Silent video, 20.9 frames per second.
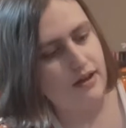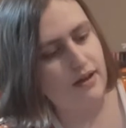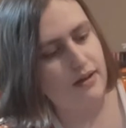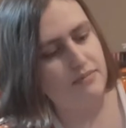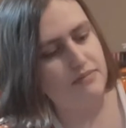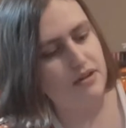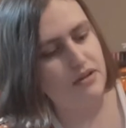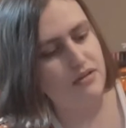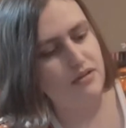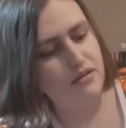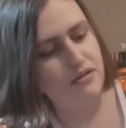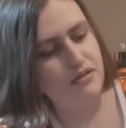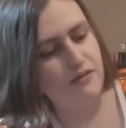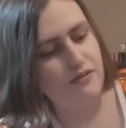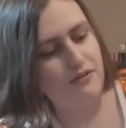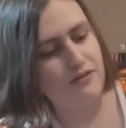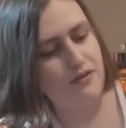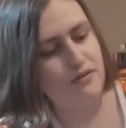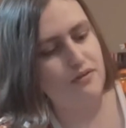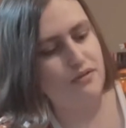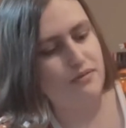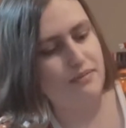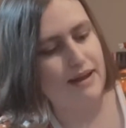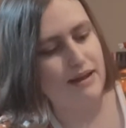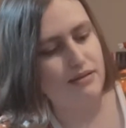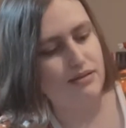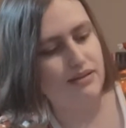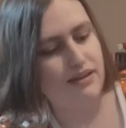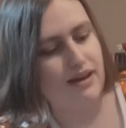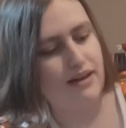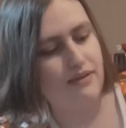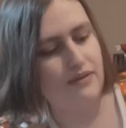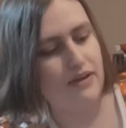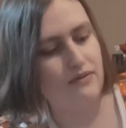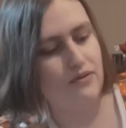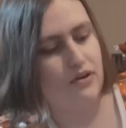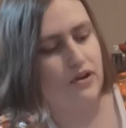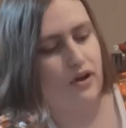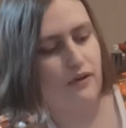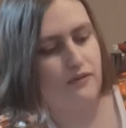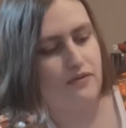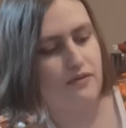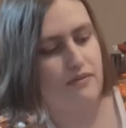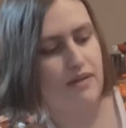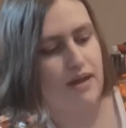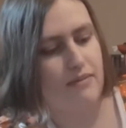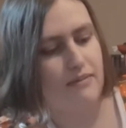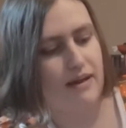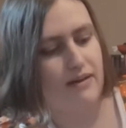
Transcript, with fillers: This is the first passie I've ever got from them.